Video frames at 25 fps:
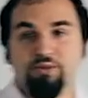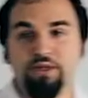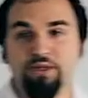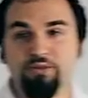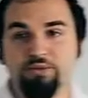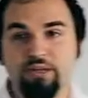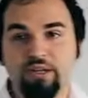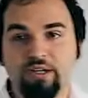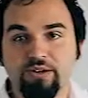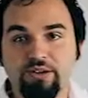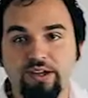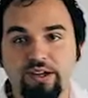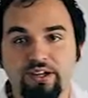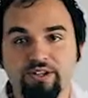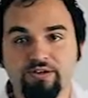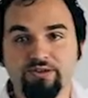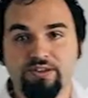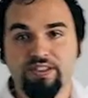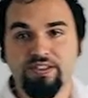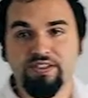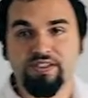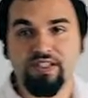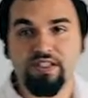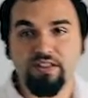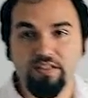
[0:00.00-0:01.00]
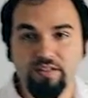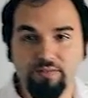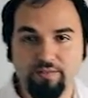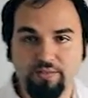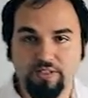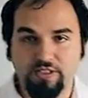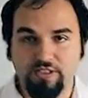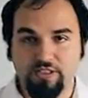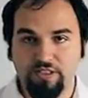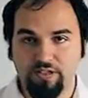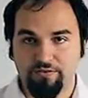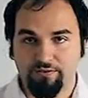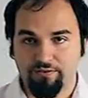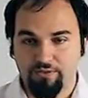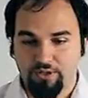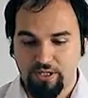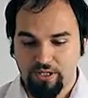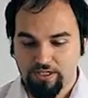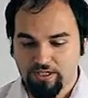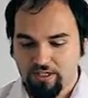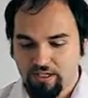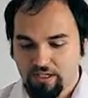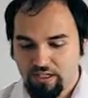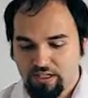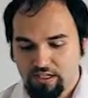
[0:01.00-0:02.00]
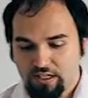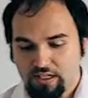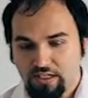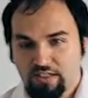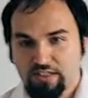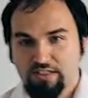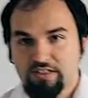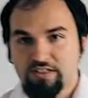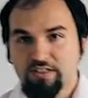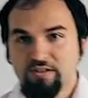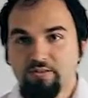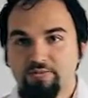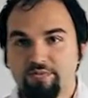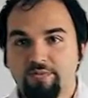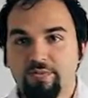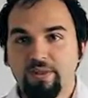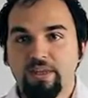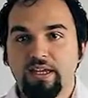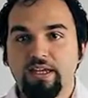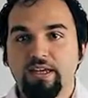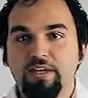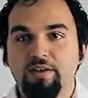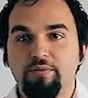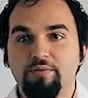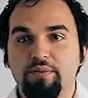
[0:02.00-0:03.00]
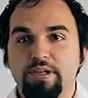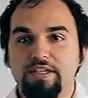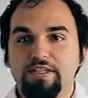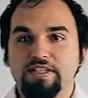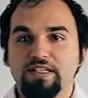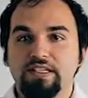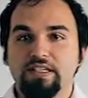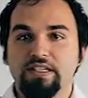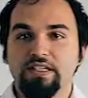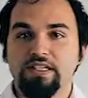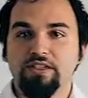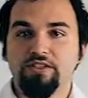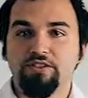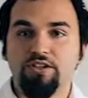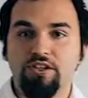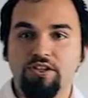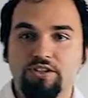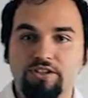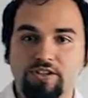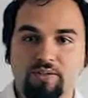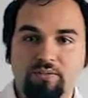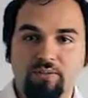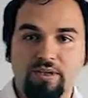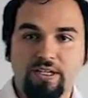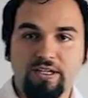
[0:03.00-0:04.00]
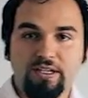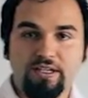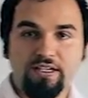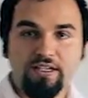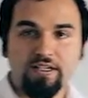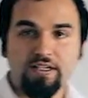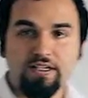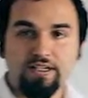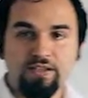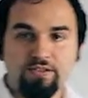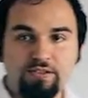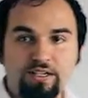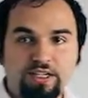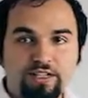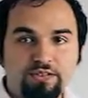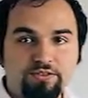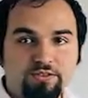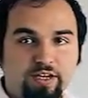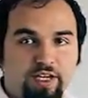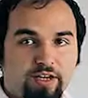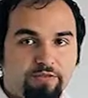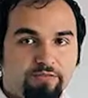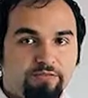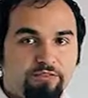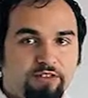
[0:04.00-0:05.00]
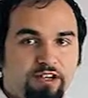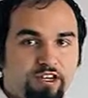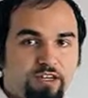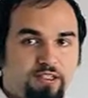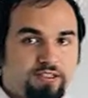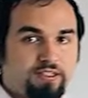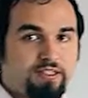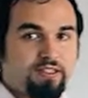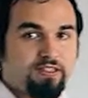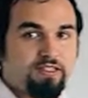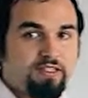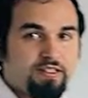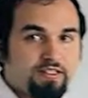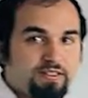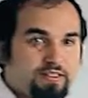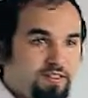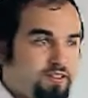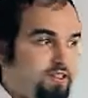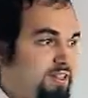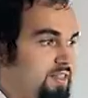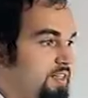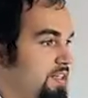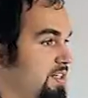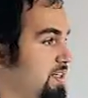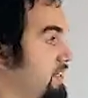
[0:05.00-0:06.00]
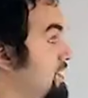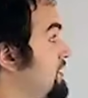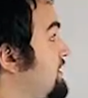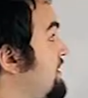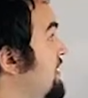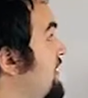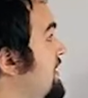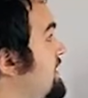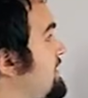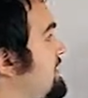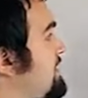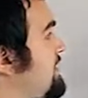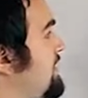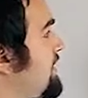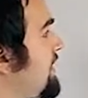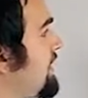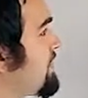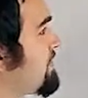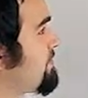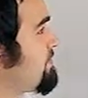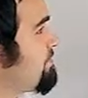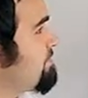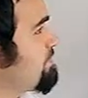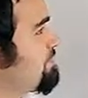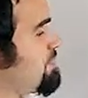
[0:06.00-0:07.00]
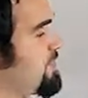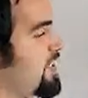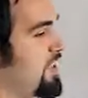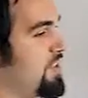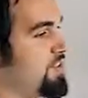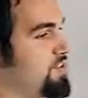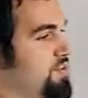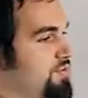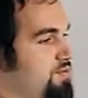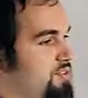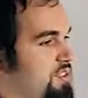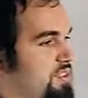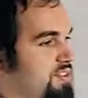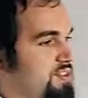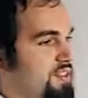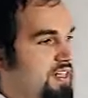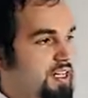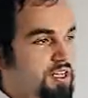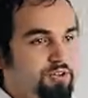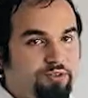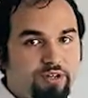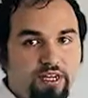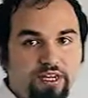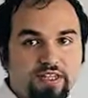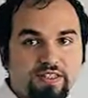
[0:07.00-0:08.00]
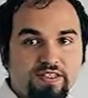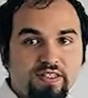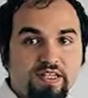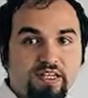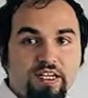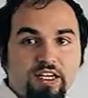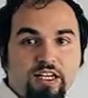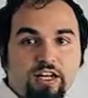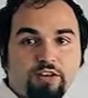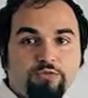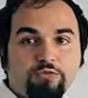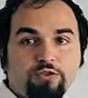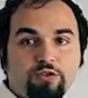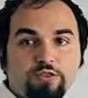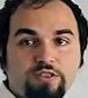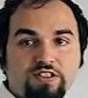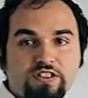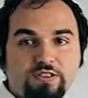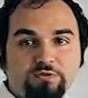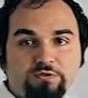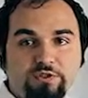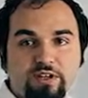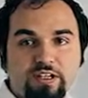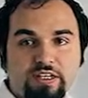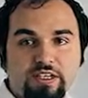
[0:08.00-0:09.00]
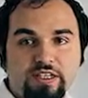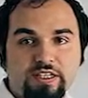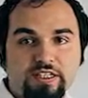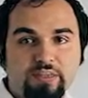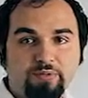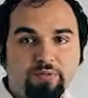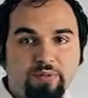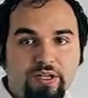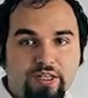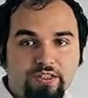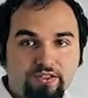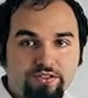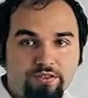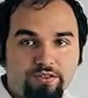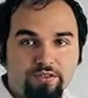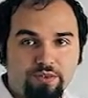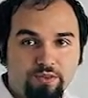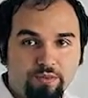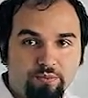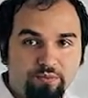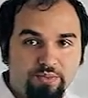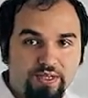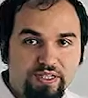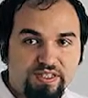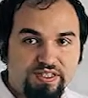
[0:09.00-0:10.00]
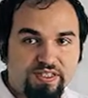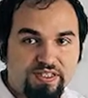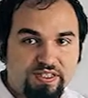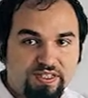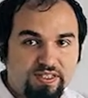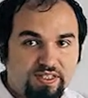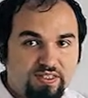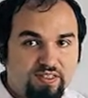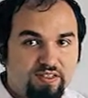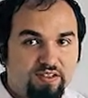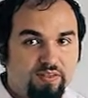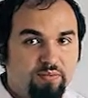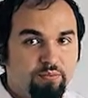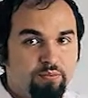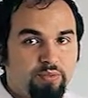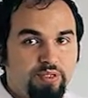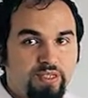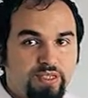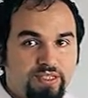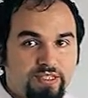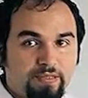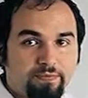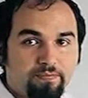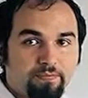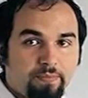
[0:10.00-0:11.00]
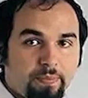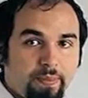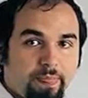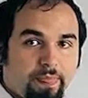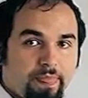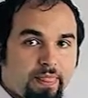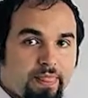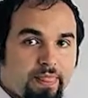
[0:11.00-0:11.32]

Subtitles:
where you actually sell them stuff, right? So basically in content marketing, you need to have content that's targeted at each of these areas. Of course, the funnel depends on your business, but